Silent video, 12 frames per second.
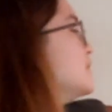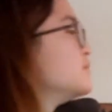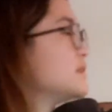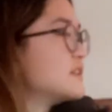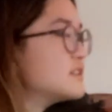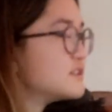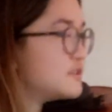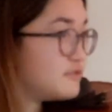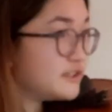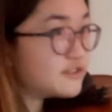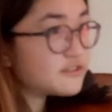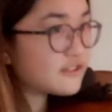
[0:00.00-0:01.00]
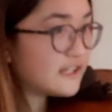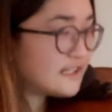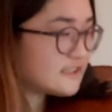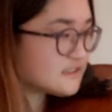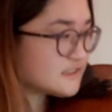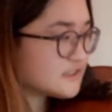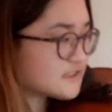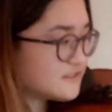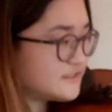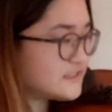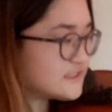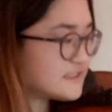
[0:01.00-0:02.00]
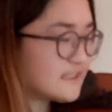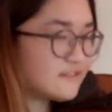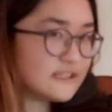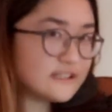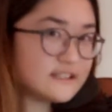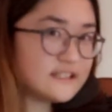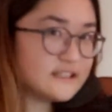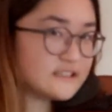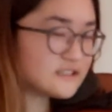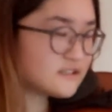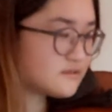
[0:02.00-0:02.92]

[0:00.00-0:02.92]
because if you do that, it's going to sound like this.